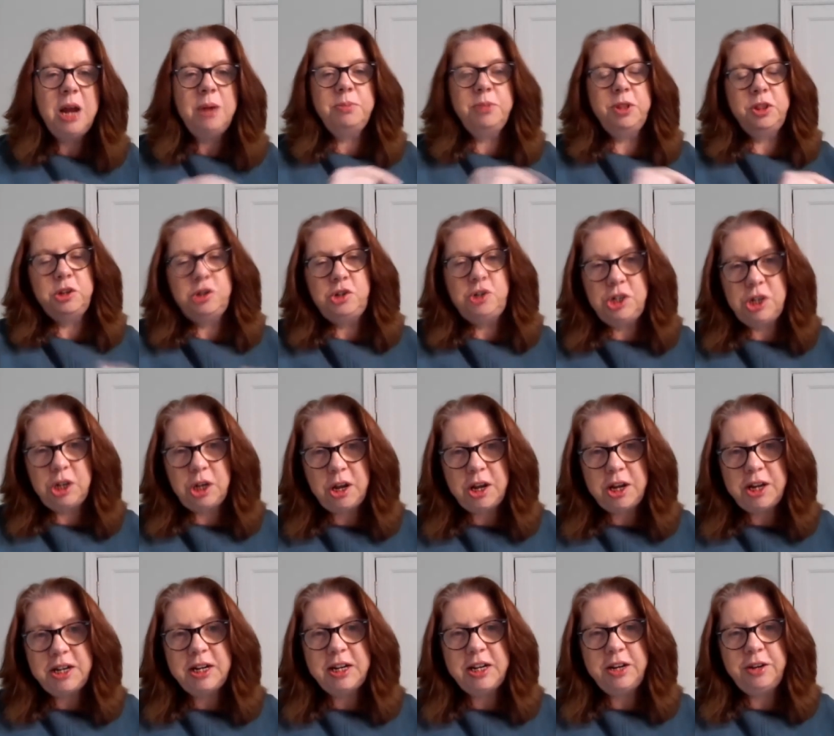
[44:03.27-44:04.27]
But the
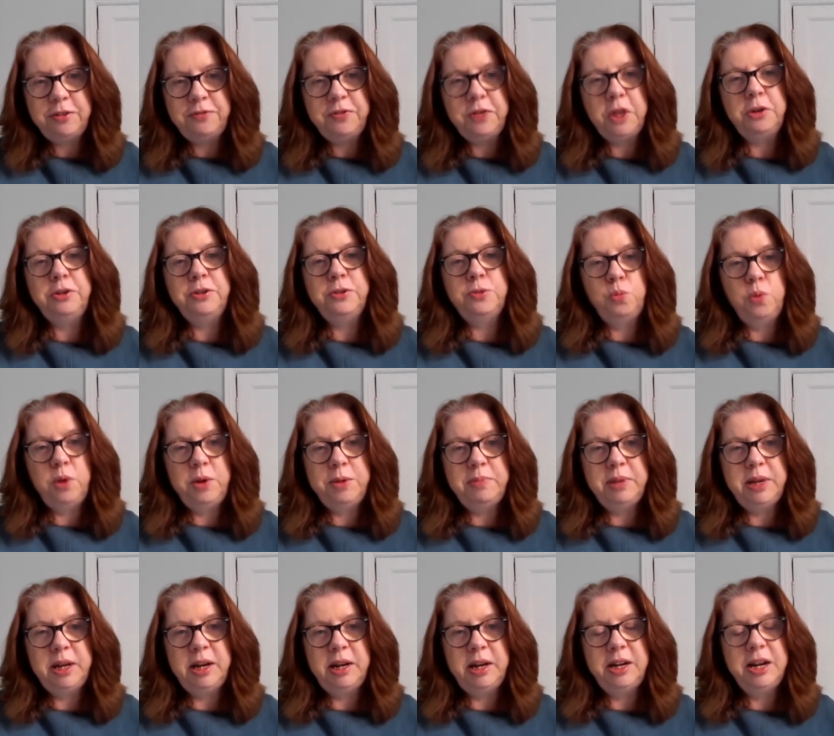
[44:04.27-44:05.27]
journey of those
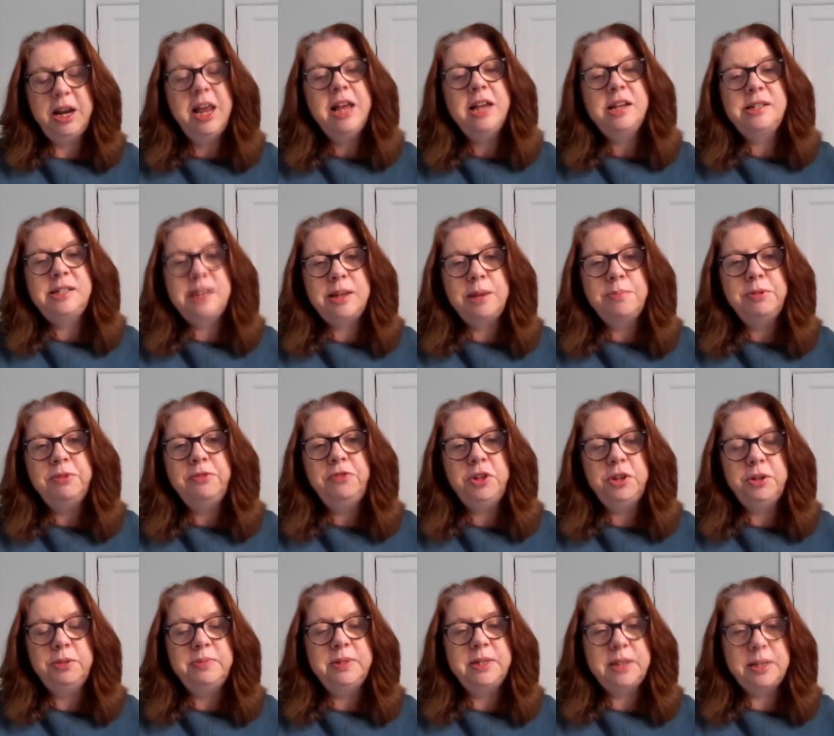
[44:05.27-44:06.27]
women, some of
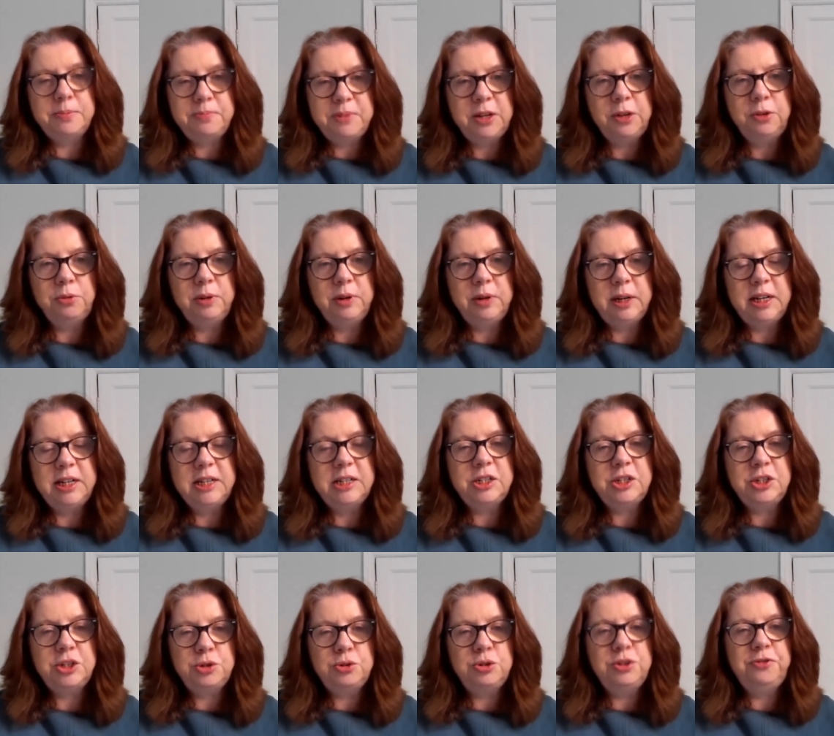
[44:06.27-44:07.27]
them subsequently
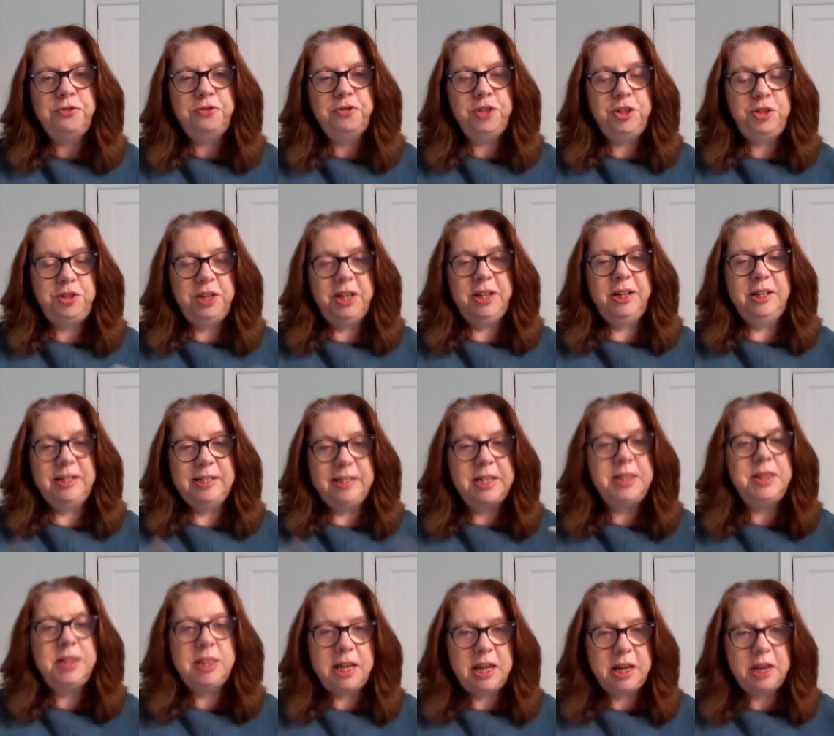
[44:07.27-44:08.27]
stood for things
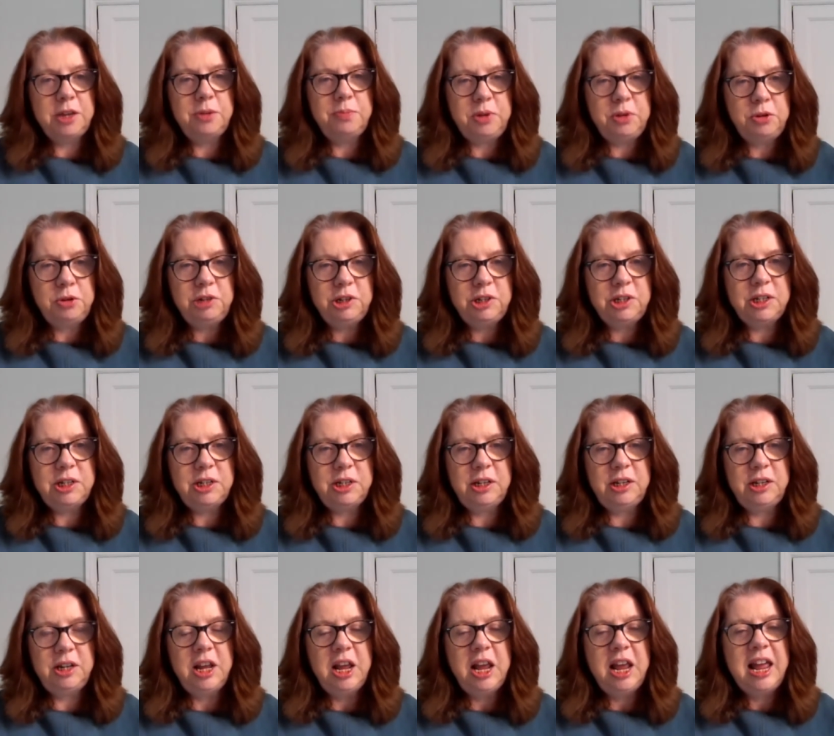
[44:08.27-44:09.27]
in their
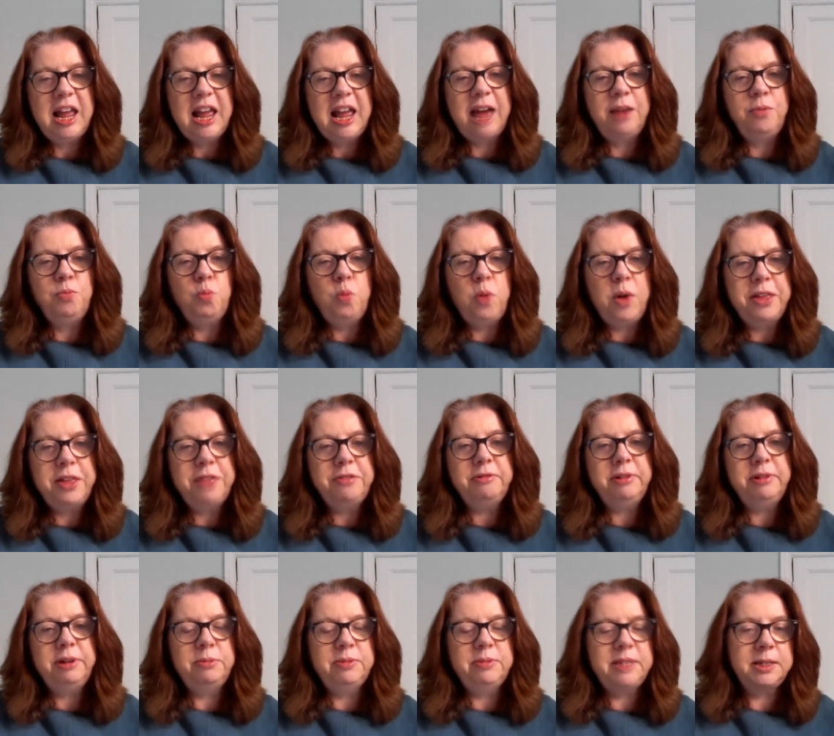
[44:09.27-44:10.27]
community, and
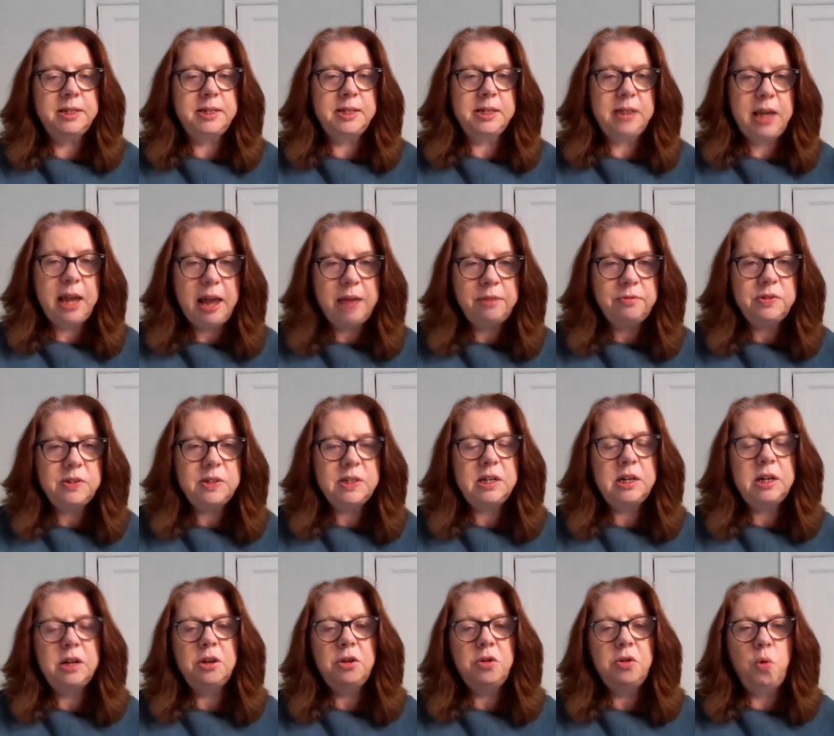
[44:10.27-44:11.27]
whether it was as a
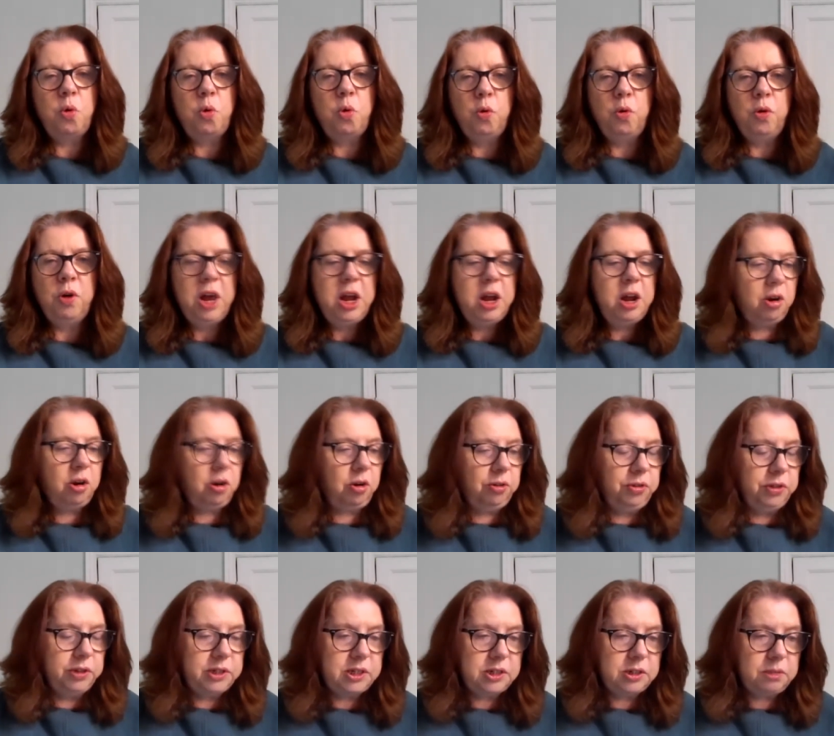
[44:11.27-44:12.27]
councillor or on
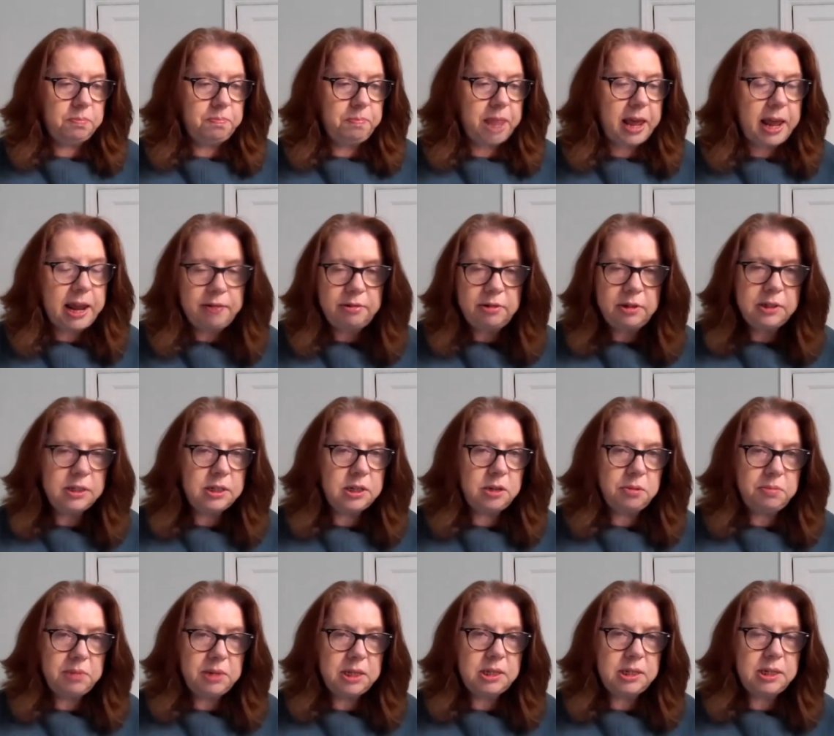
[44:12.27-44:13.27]
the parents
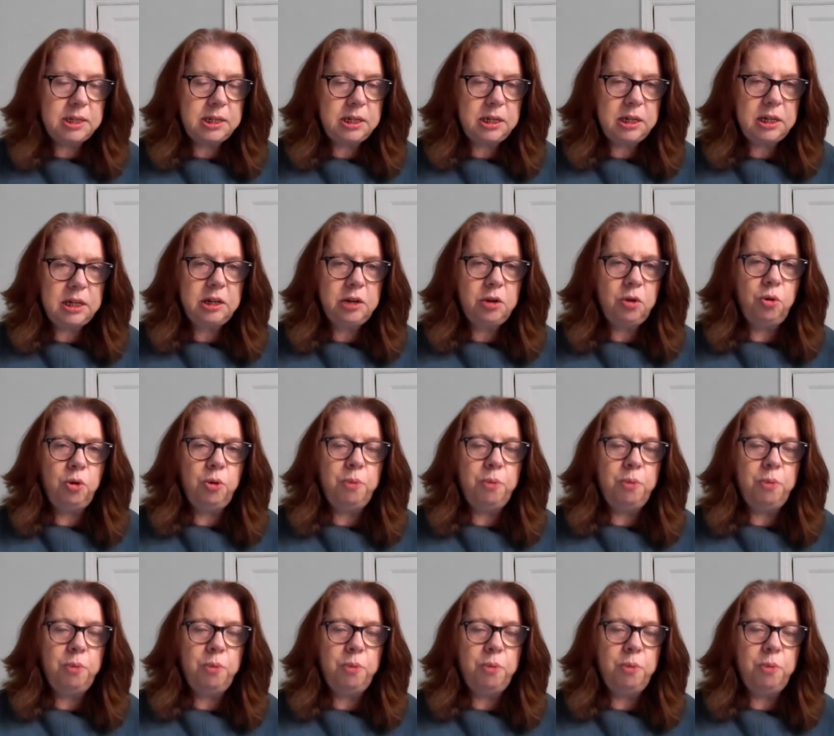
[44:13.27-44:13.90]
committee,